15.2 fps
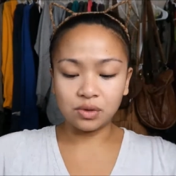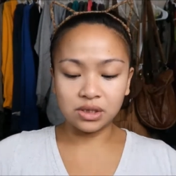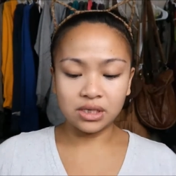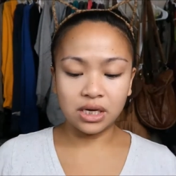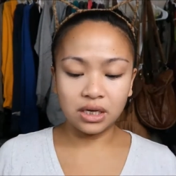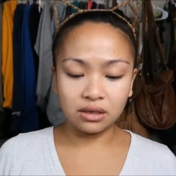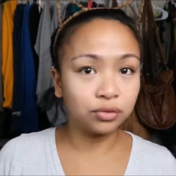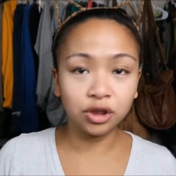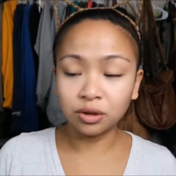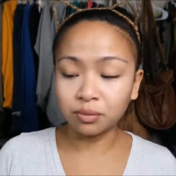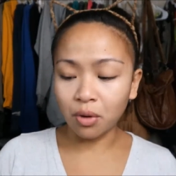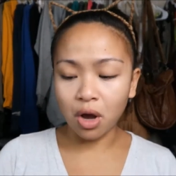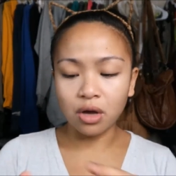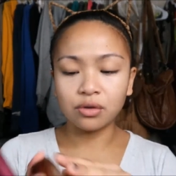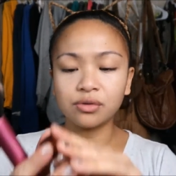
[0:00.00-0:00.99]
was like
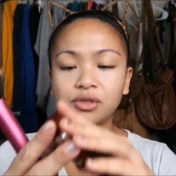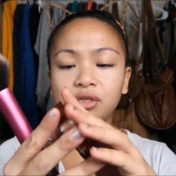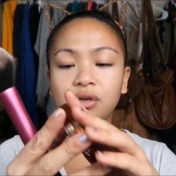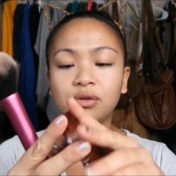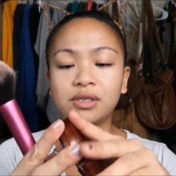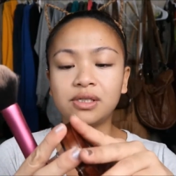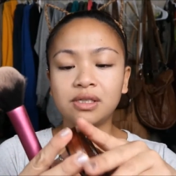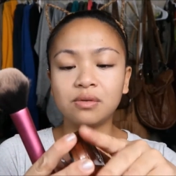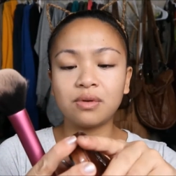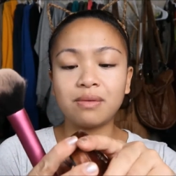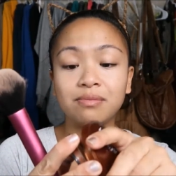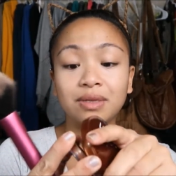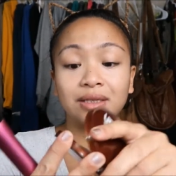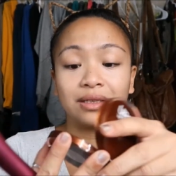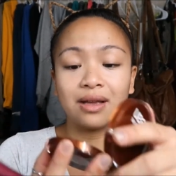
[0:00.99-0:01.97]
small, so this is
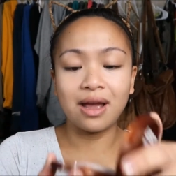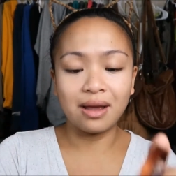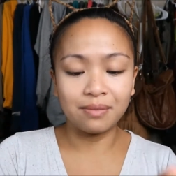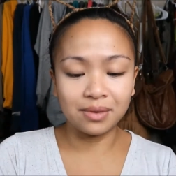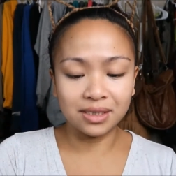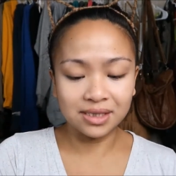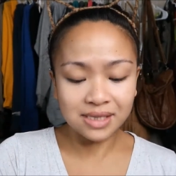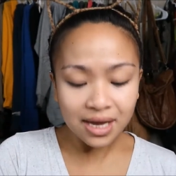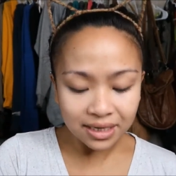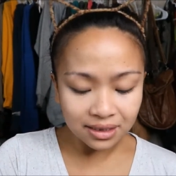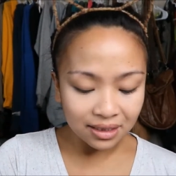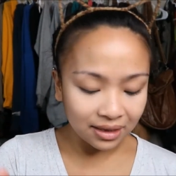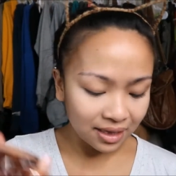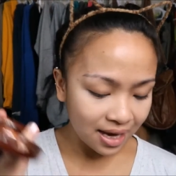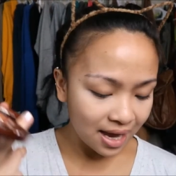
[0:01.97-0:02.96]
I'm excited that